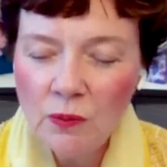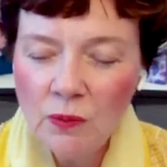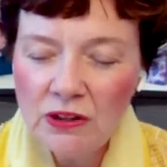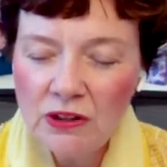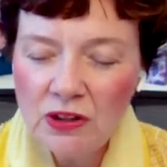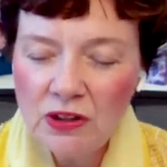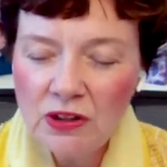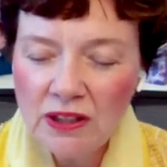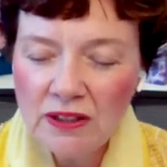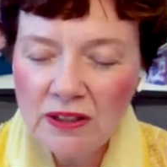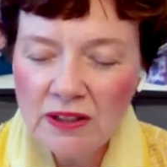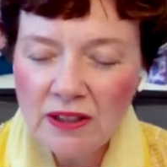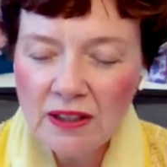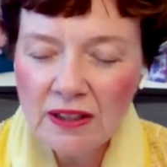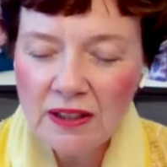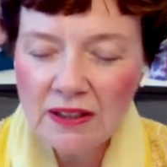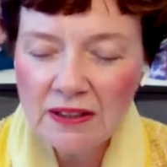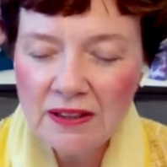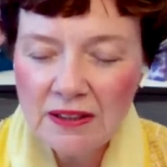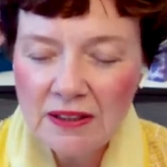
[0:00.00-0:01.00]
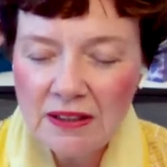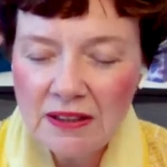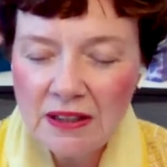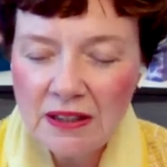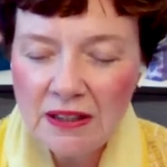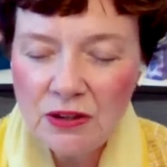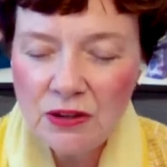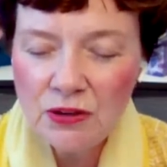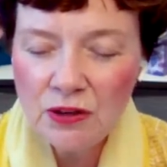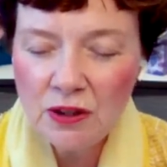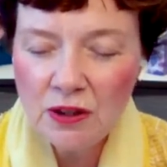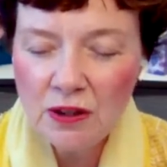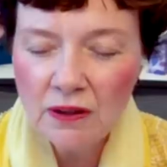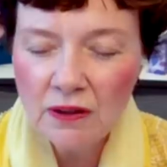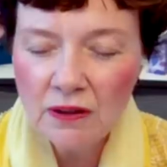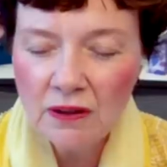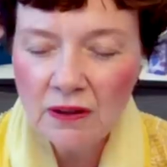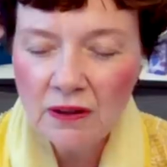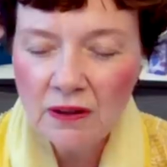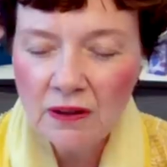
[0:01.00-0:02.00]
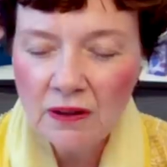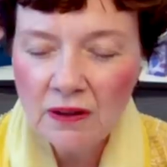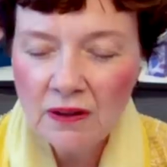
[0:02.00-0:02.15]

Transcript: and what Jessica's teaching